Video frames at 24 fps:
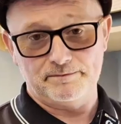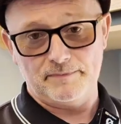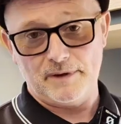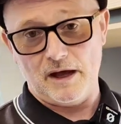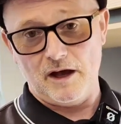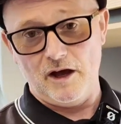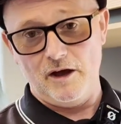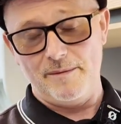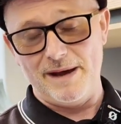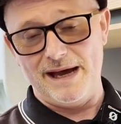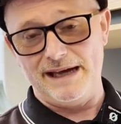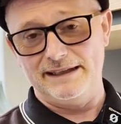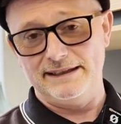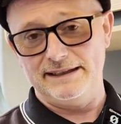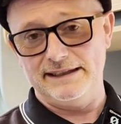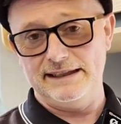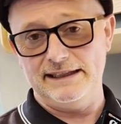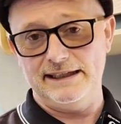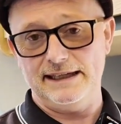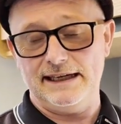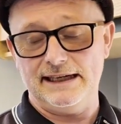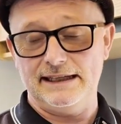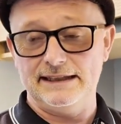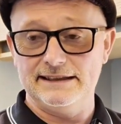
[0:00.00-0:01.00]
I'm
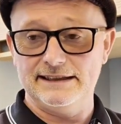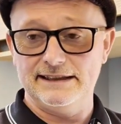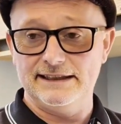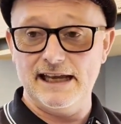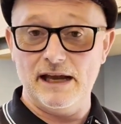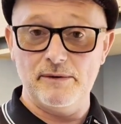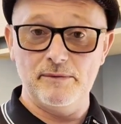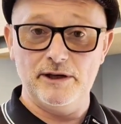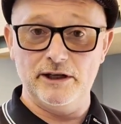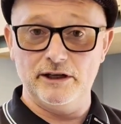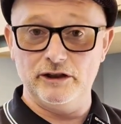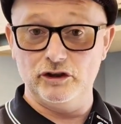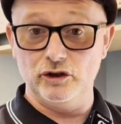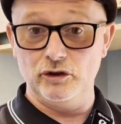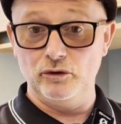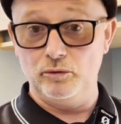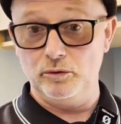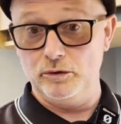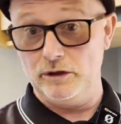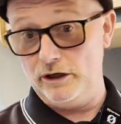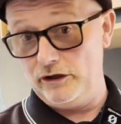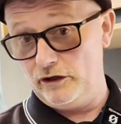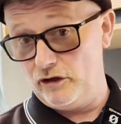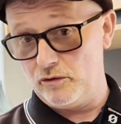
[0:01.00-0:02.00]
Andy and today we're going to
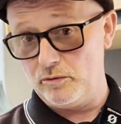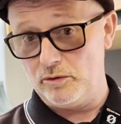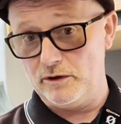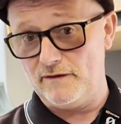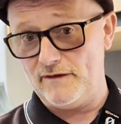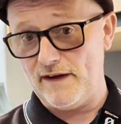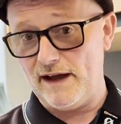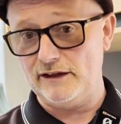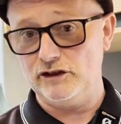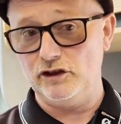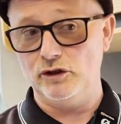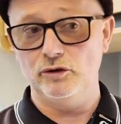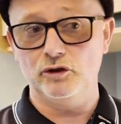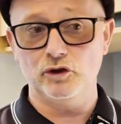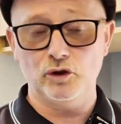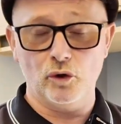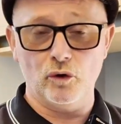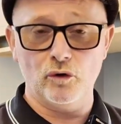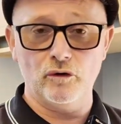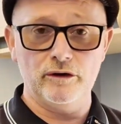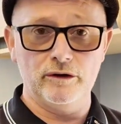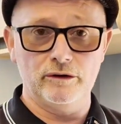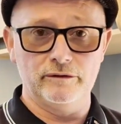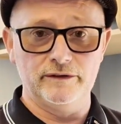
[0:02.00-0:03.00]
do another one of our
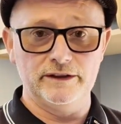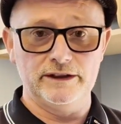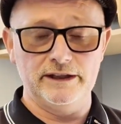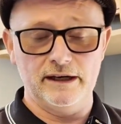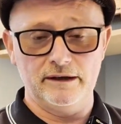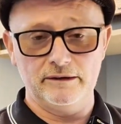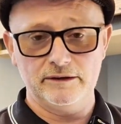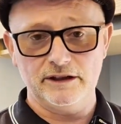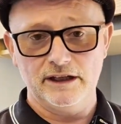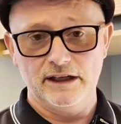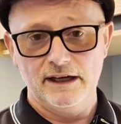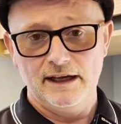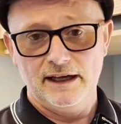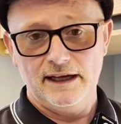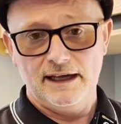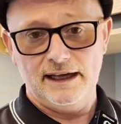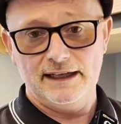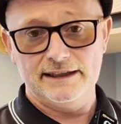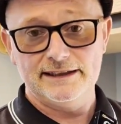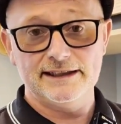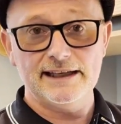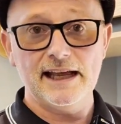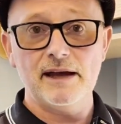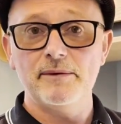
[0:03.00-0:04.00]
tutorial videos,
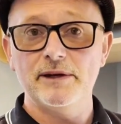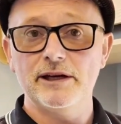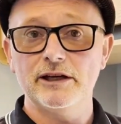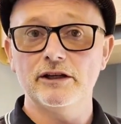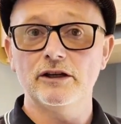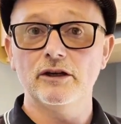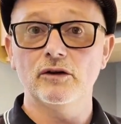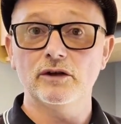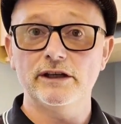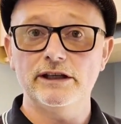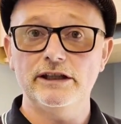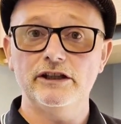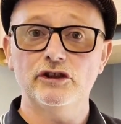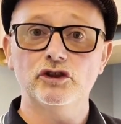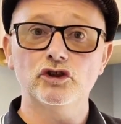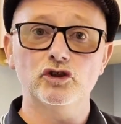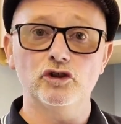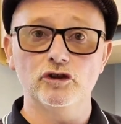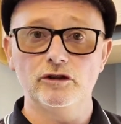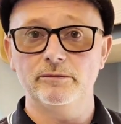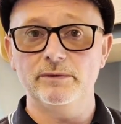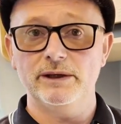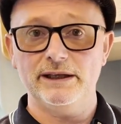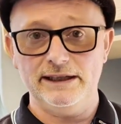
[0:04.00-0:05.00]
and today we're going to look at your
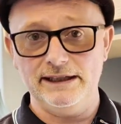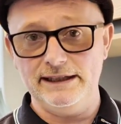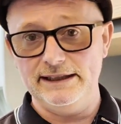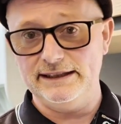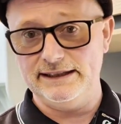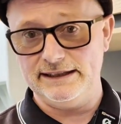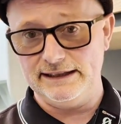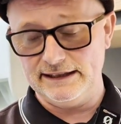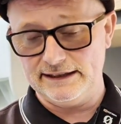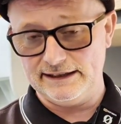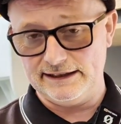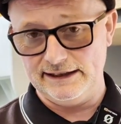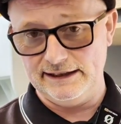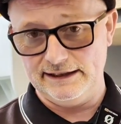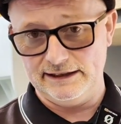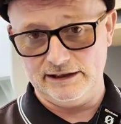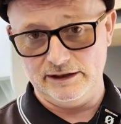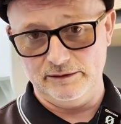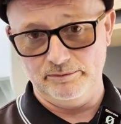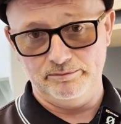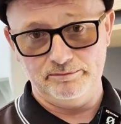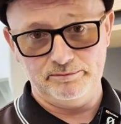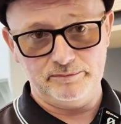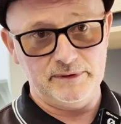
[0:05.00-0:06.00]
Truma heating
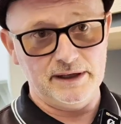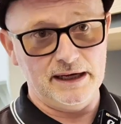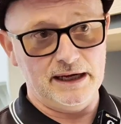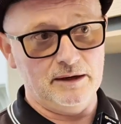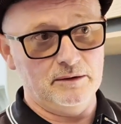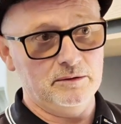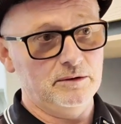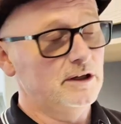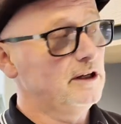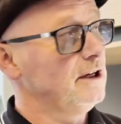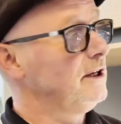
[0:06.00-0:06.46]
system. Now